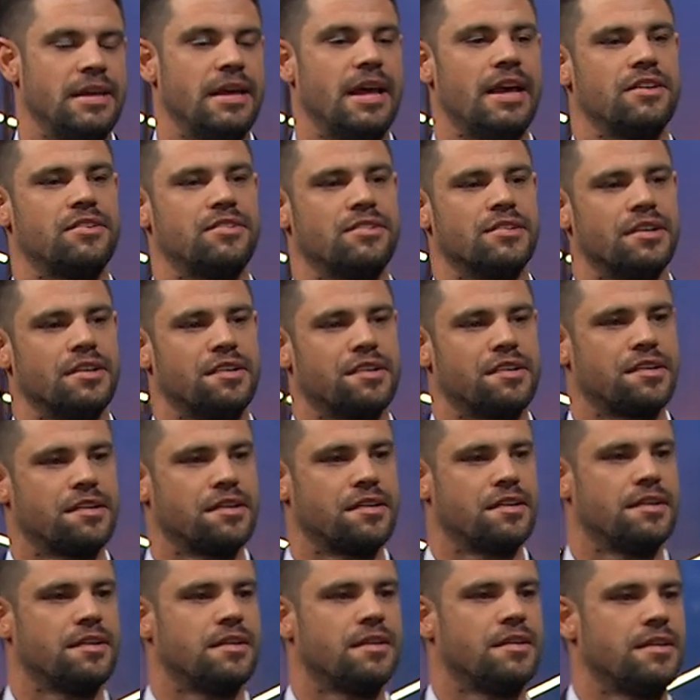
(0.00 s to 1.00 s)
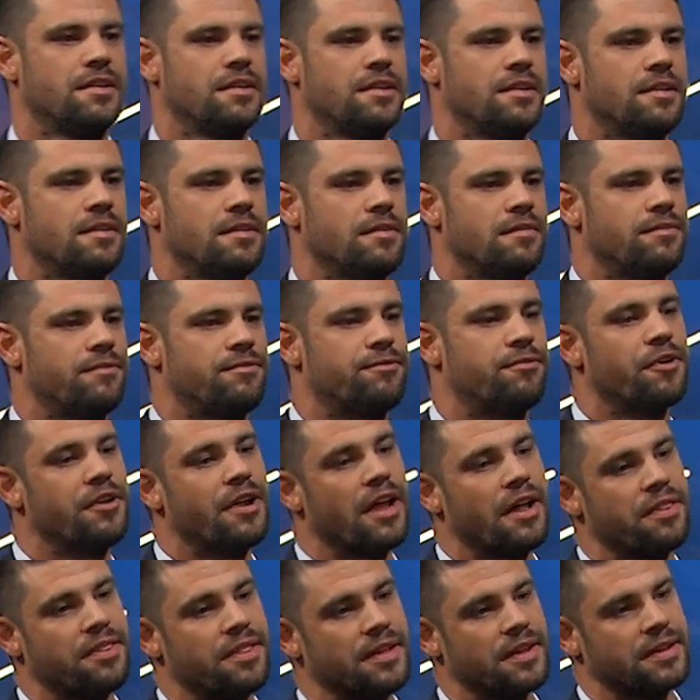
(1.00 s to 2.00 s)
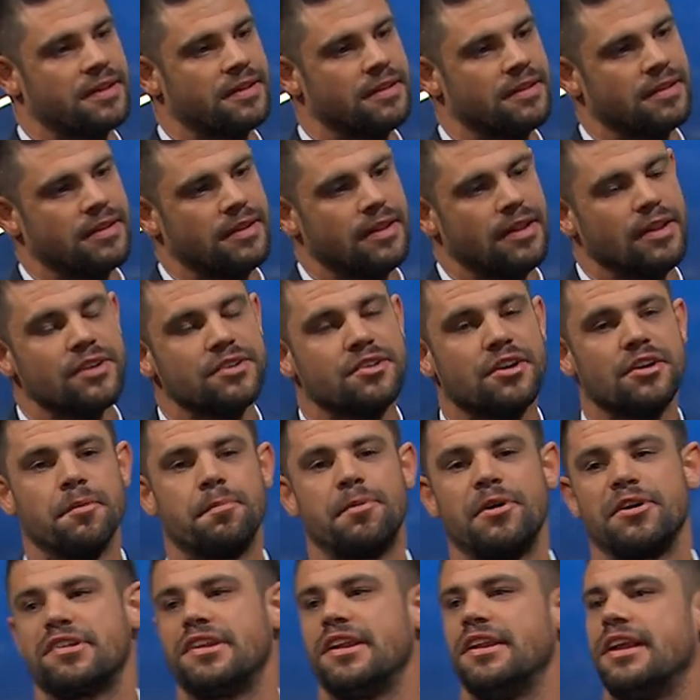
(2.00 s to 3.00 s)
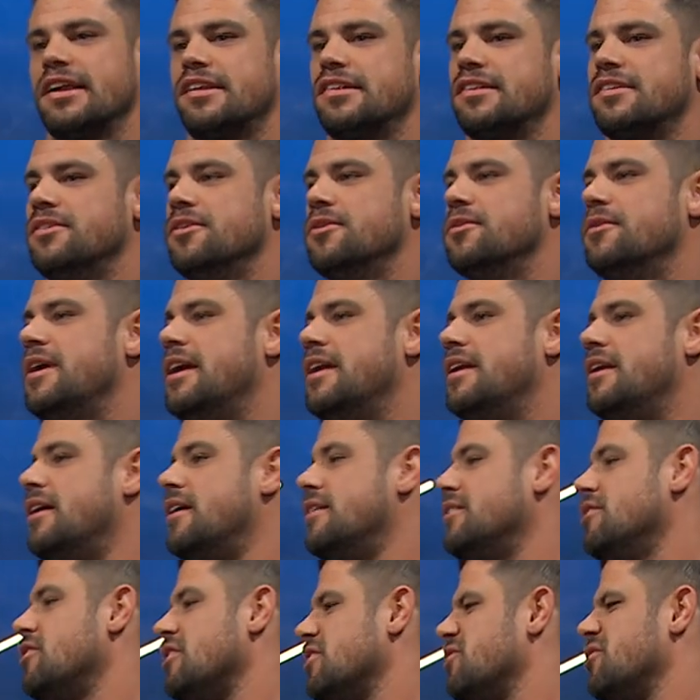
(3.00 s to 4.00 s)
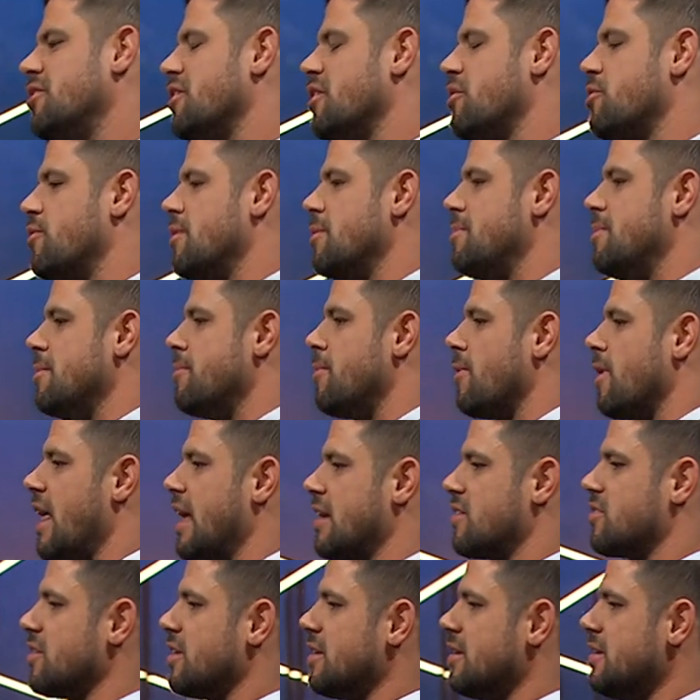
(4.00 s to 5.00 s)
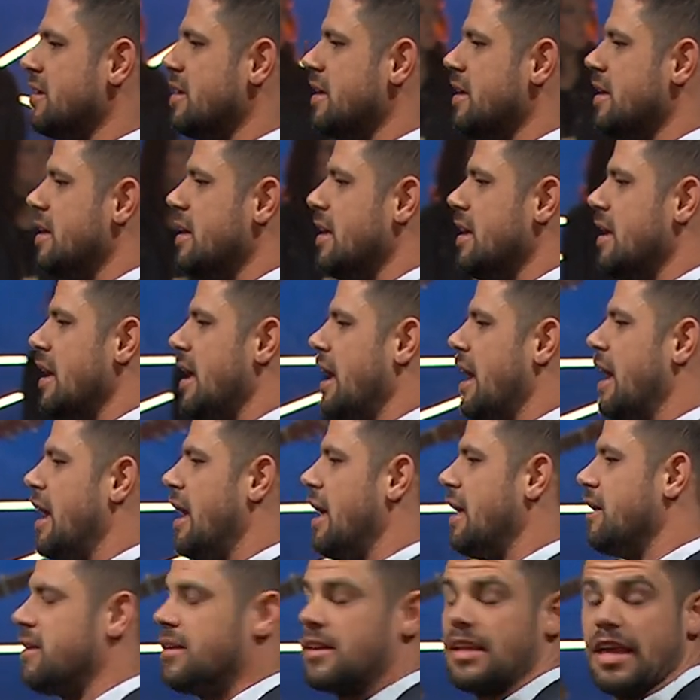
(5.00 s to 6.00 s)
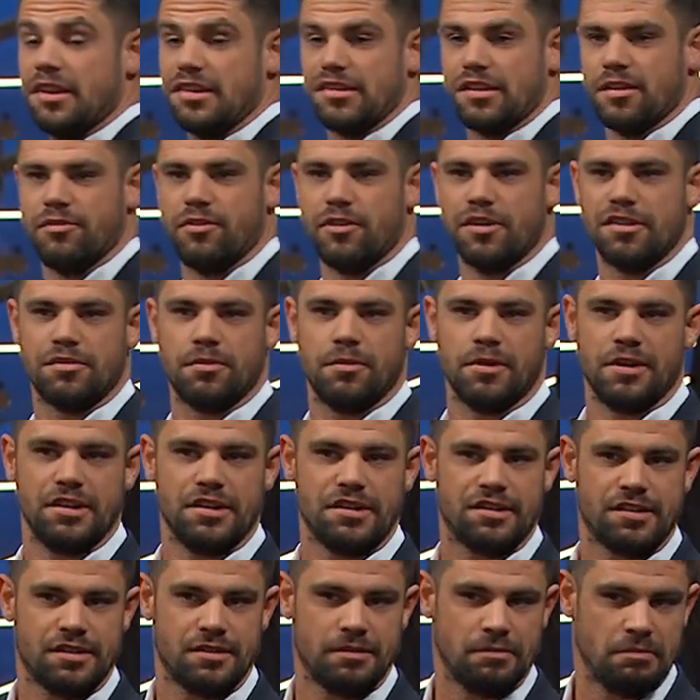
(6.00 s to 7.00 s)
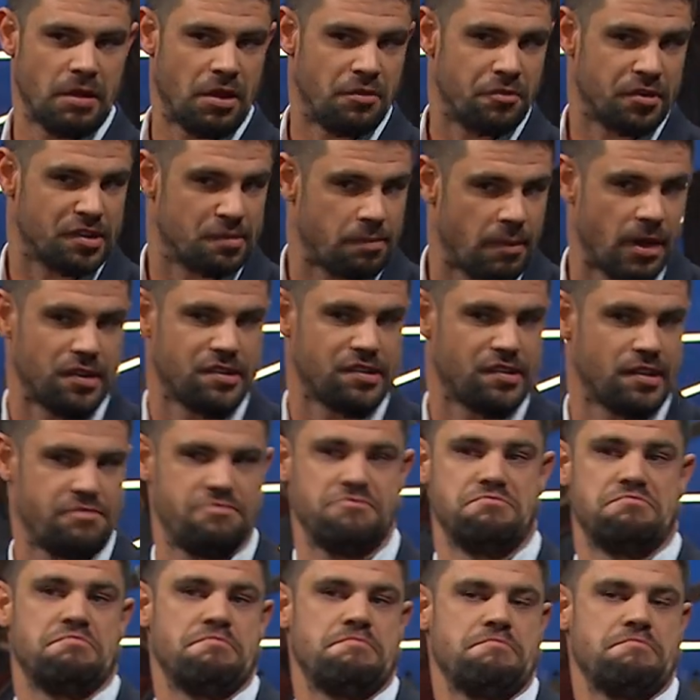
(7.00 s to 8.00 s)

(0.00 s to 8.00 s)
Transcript: Be anxious for nothing. Turn to the person next to you, and uh, you could turn to three people actually, and in case the first one is unresponsive.